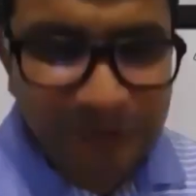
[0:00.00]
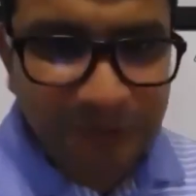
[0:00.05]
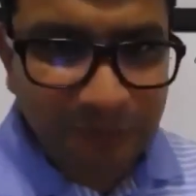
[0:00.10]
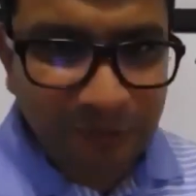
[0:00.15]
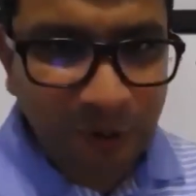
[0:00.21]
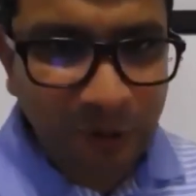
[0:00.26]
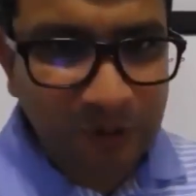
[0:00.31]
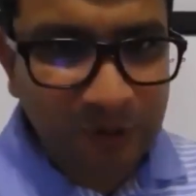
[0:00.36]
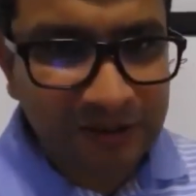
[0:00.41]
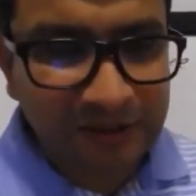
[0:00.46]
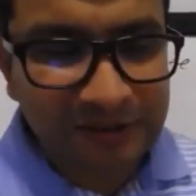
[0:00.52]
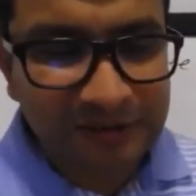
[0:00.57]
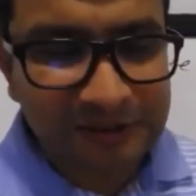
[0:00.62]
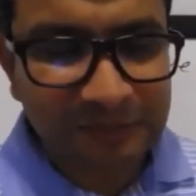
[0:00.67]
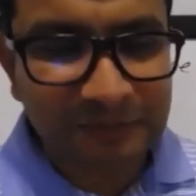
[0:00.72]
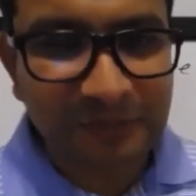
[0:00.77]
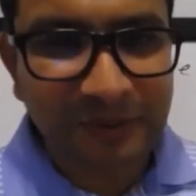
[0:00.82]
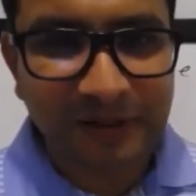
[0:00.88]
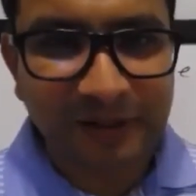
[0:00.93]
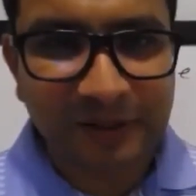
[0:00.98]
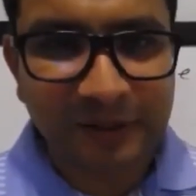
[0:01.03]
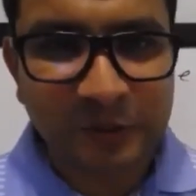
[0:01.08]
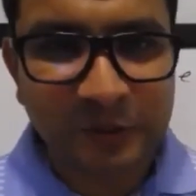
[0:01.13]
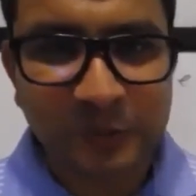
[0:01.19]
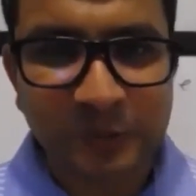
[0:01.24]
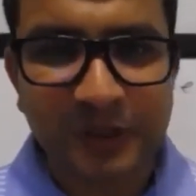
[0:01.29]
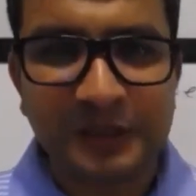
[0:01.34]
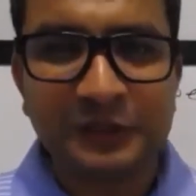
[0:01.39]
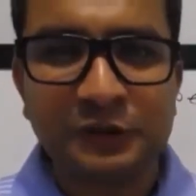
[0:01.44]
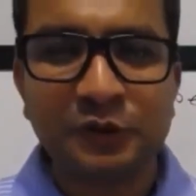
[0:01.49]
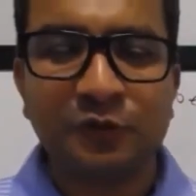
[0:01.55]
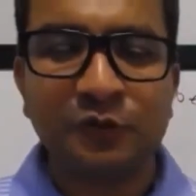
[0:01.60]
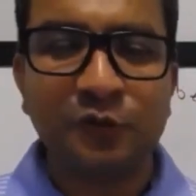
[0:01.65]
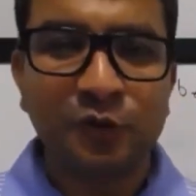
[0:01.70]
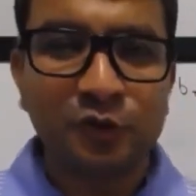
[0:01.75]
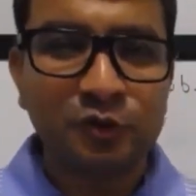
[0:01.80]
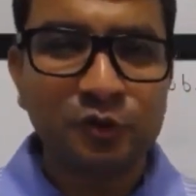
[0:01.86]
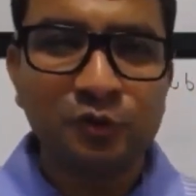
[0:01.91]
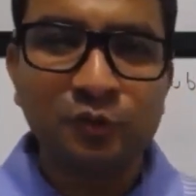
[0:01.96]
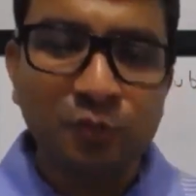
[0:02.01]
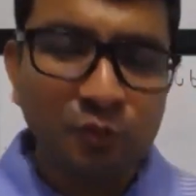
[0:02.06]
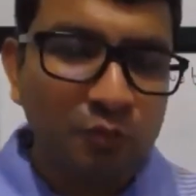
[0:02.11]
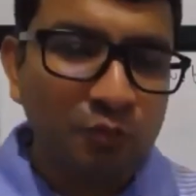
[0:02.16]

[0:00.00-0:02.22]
the broadcast part as well. So folks who